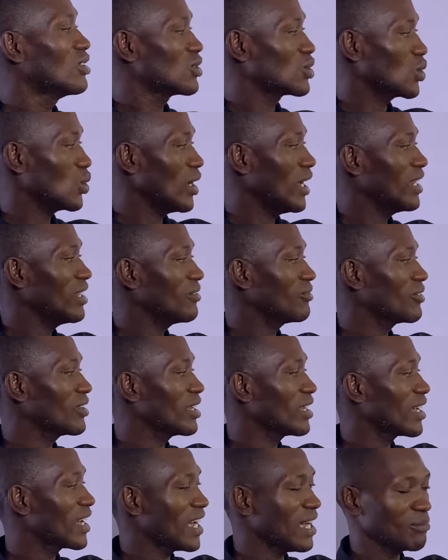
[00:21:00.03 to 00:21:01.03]
So
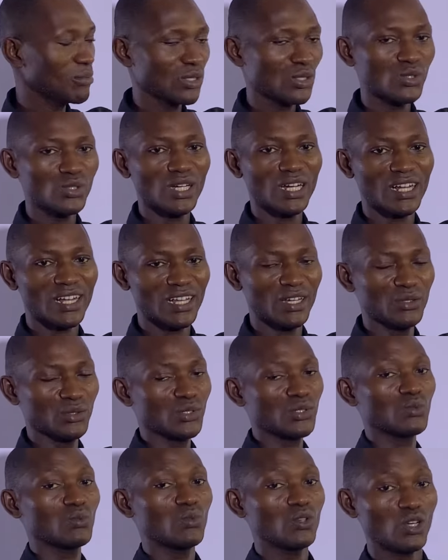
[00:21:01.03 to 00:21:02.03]
anything capital
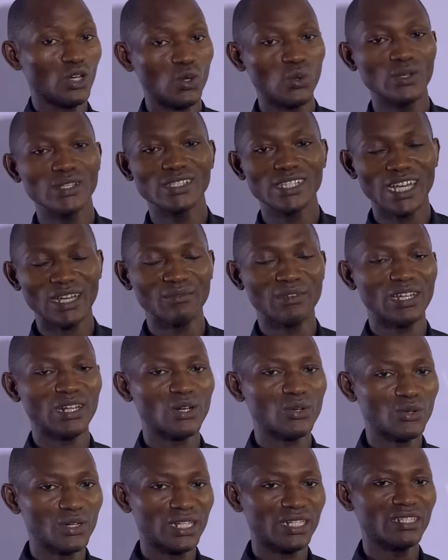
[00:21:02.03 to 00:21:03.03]
account we always have a
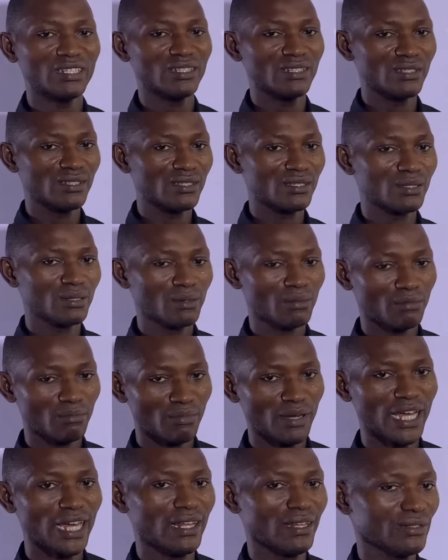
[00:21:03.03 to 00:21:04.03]
credit
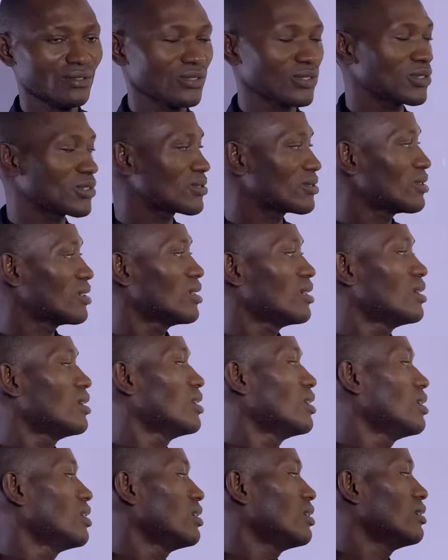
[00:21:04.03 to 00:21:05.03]
balance.
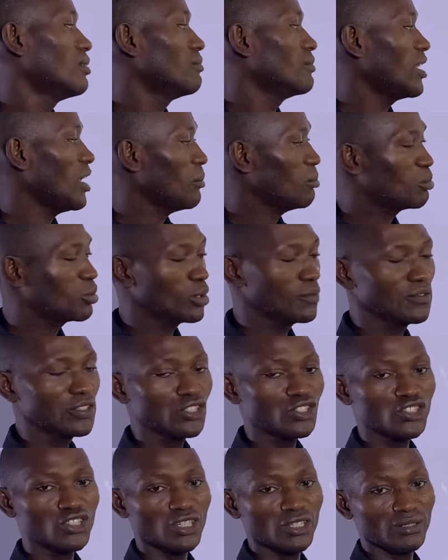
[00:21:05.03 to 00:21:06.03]
Then
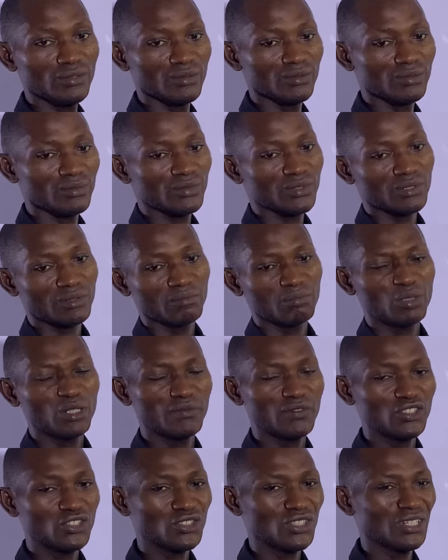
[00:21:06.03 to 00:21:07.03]
provision.
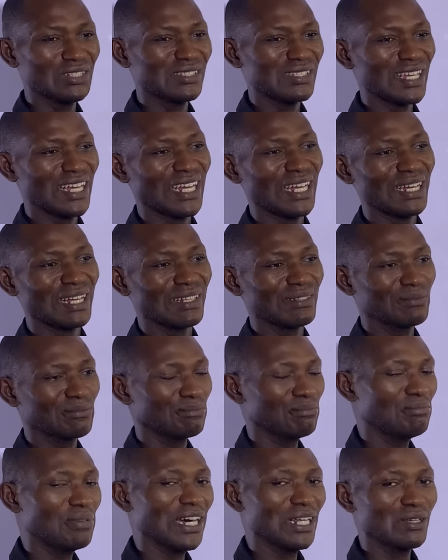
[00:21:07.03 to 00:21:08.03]
Provisions are
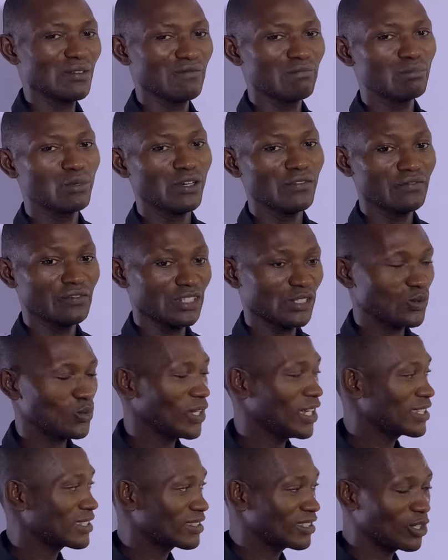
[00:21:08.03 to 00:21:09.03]
part of profit. We
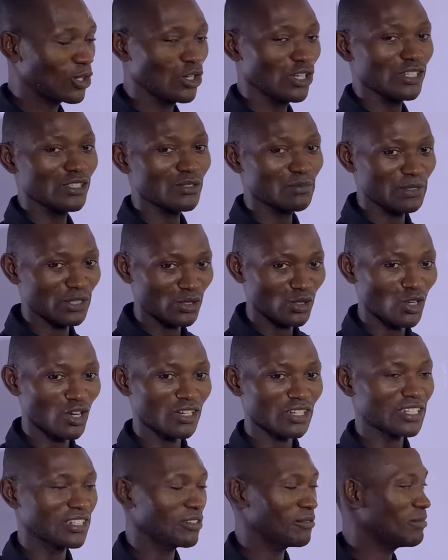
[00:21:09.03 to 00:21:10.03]
are still going to be
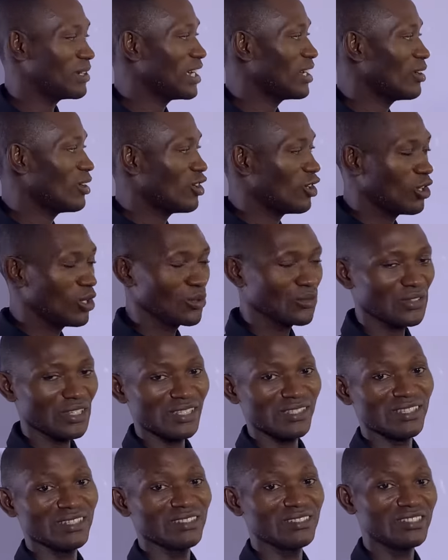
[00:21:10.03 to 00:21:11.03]
talking about all
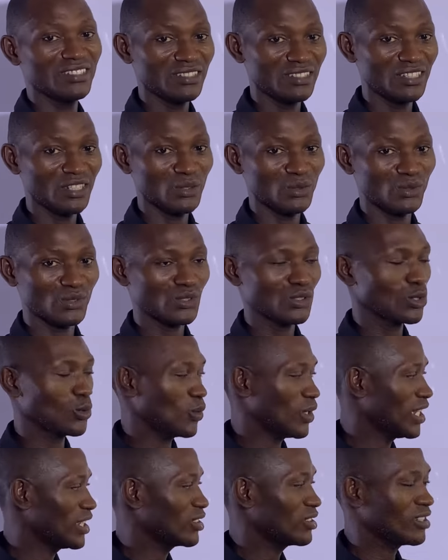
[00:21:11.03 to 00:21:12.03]
these in detail. So
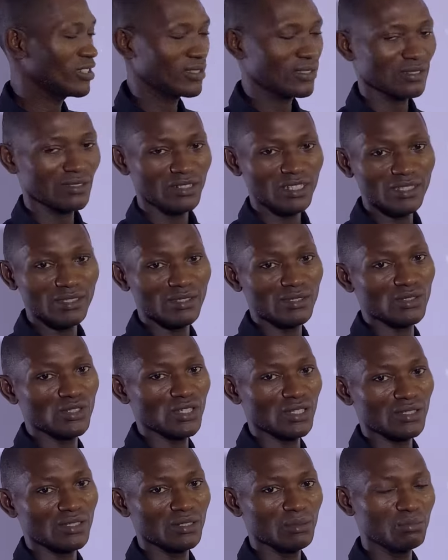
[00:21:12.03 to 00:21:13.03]
this is
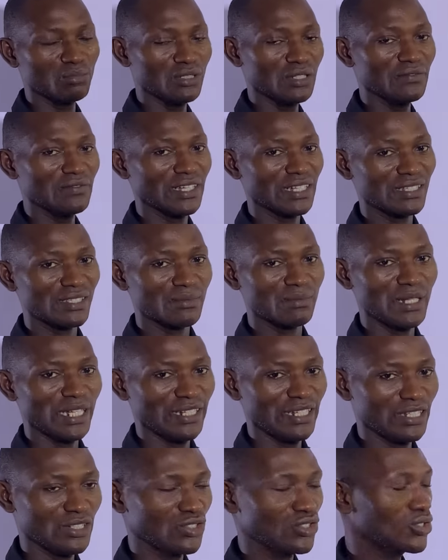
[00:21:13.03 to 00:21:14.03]
just a brief
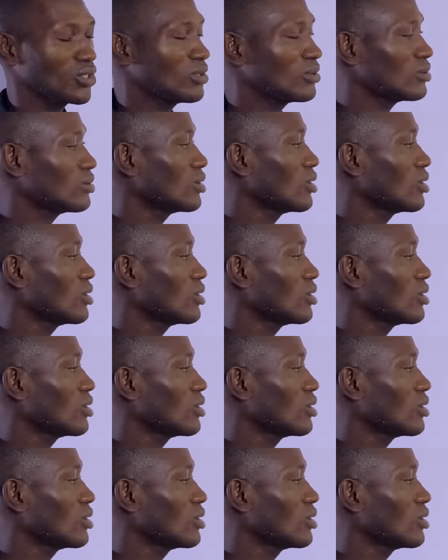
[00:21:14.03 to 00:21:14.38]
explanation.